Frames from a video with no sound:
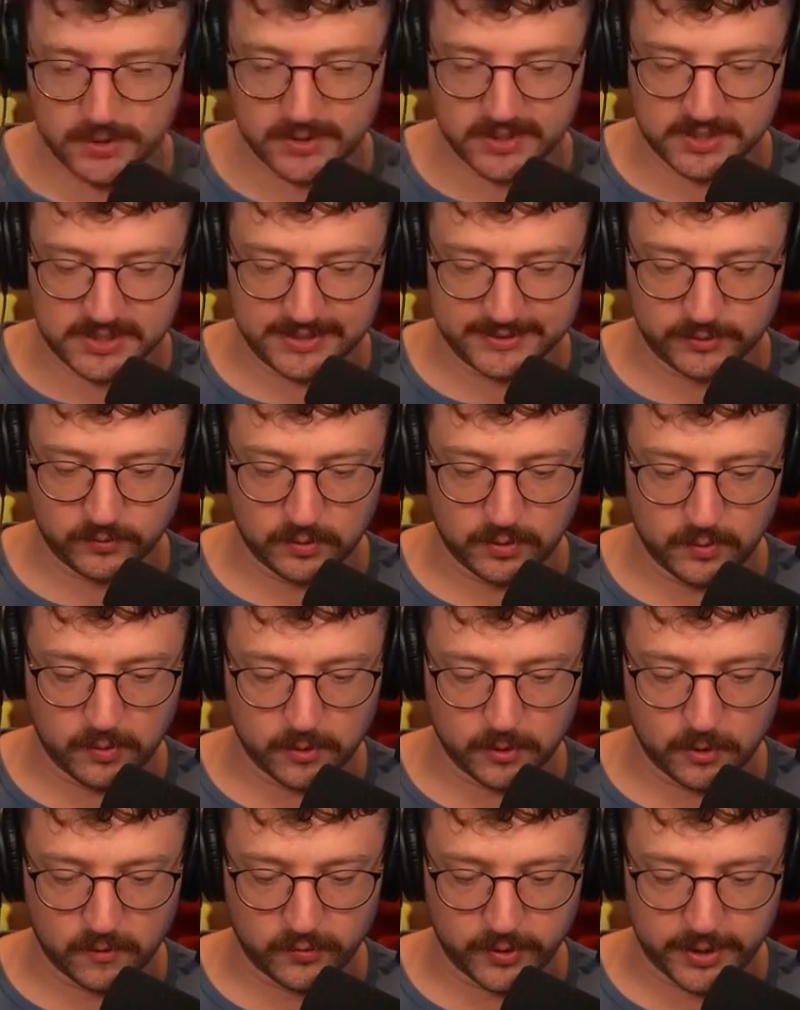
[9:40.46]
Let's collect a
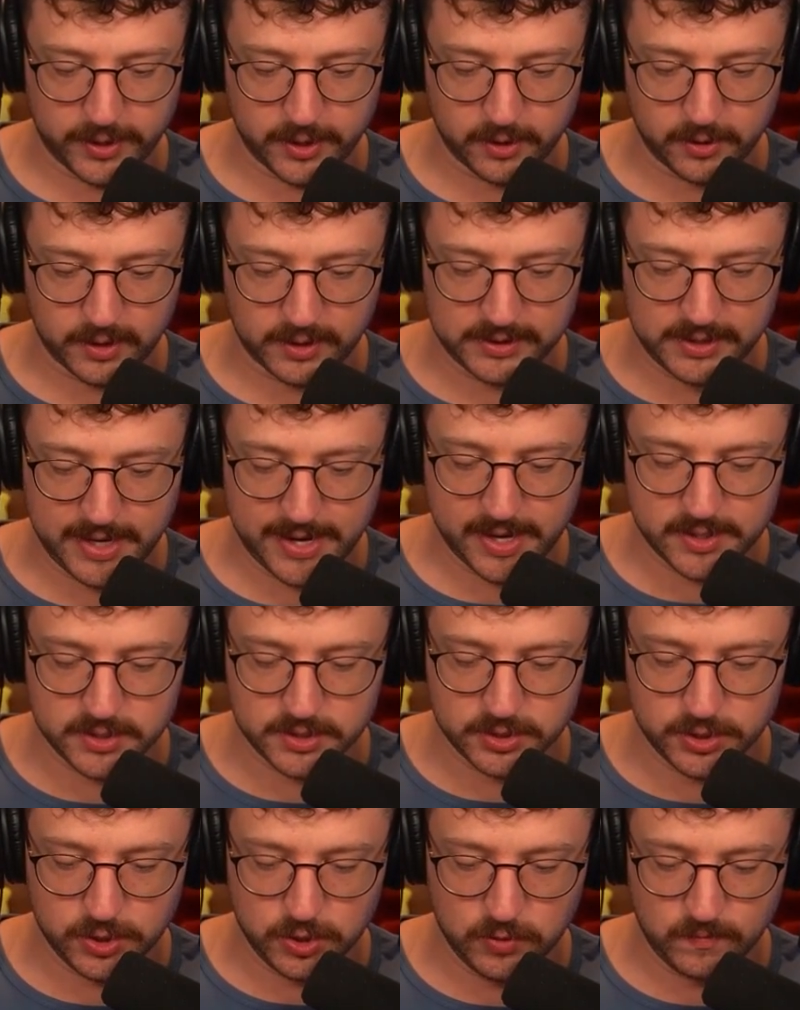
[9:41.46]
reward over here. Alliance
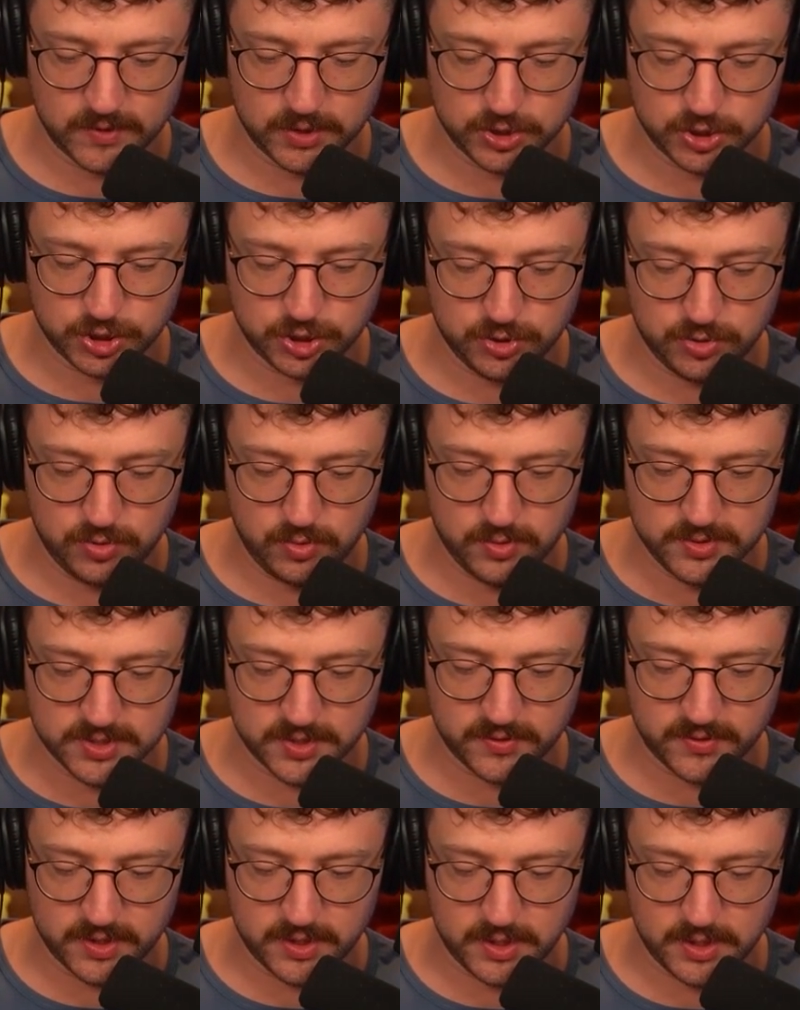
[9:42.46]
Tomb. Let's choose
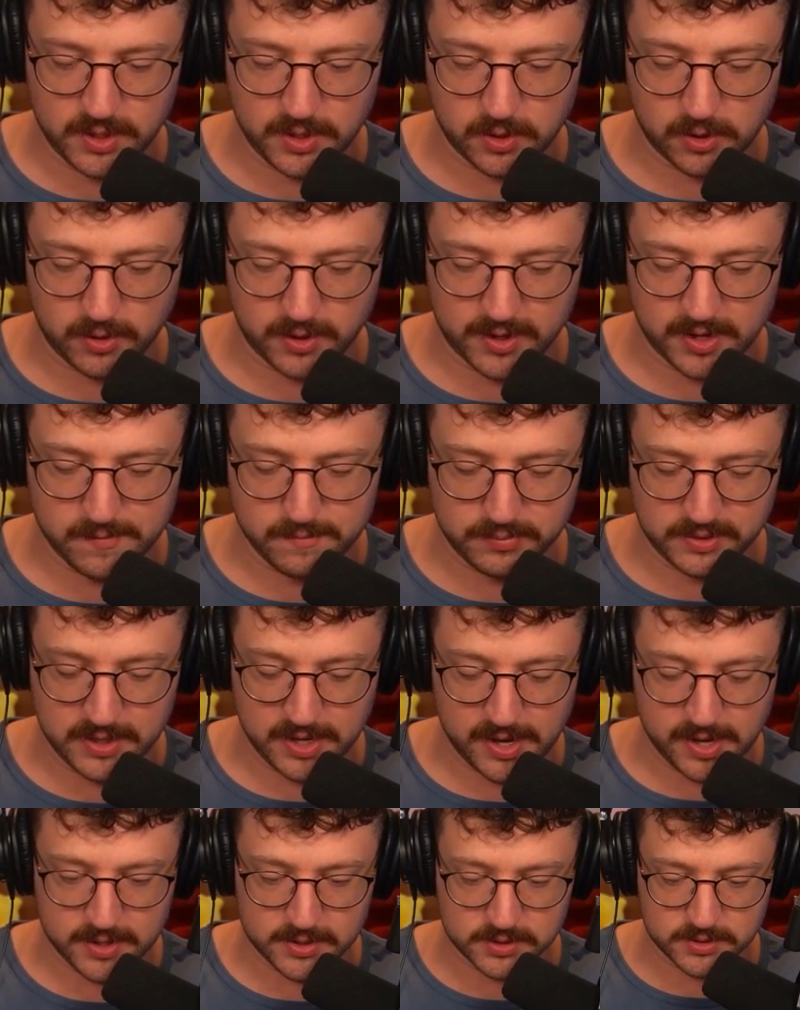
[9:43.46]
the Arcane
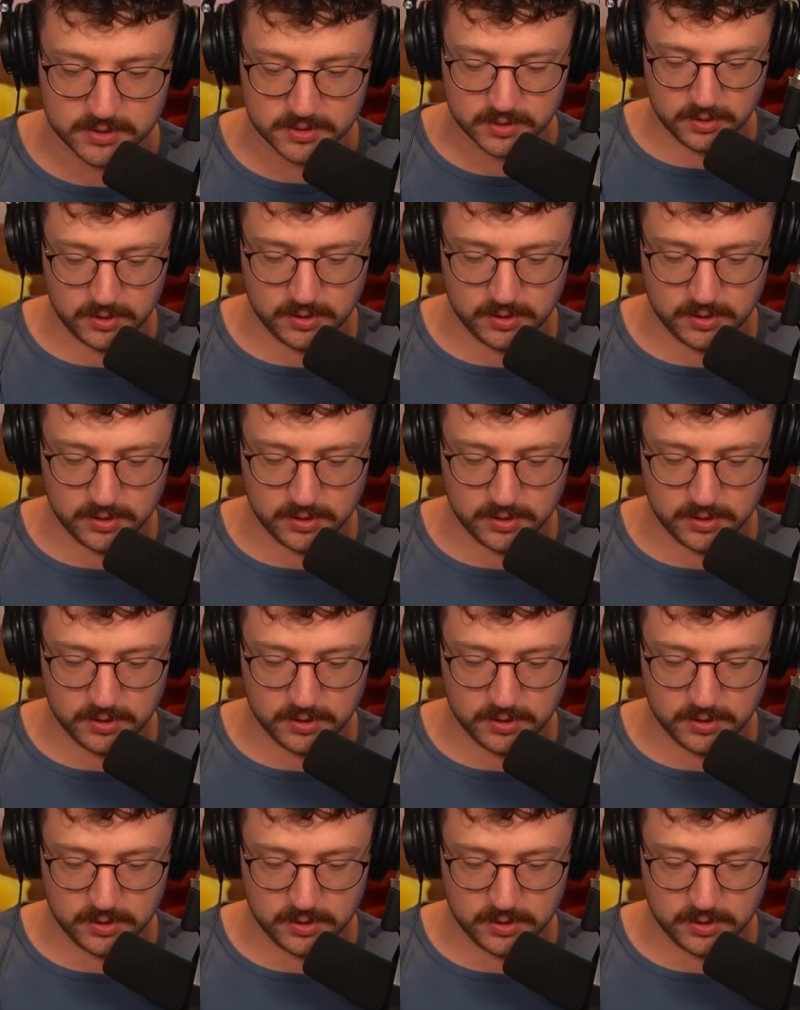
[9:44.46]
Blast.